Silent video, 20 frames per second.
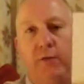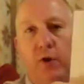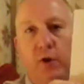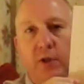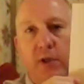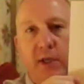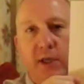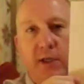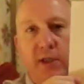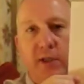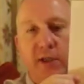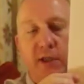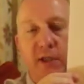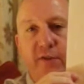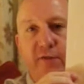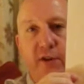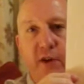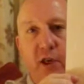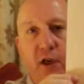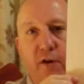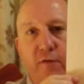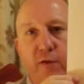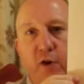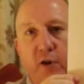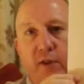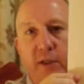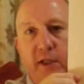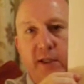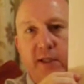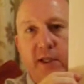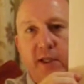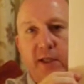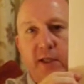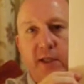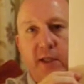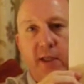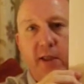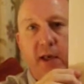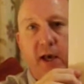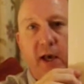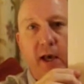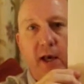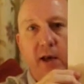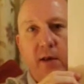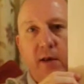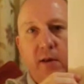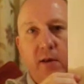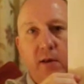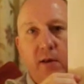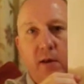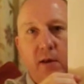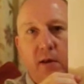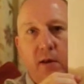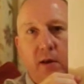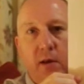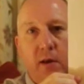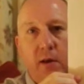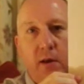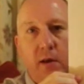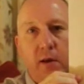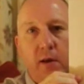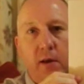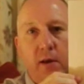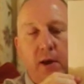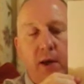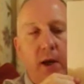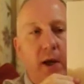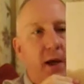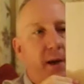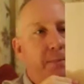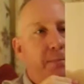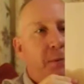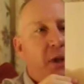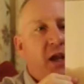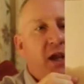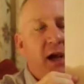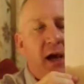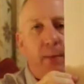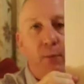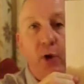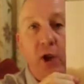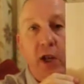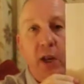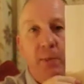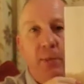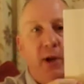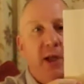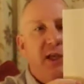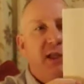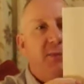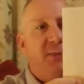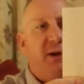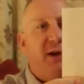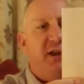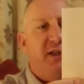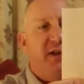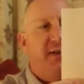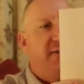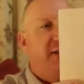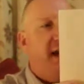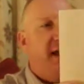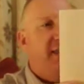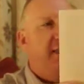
got the certificate of authenticity there. Um, I'm really pleased because I, I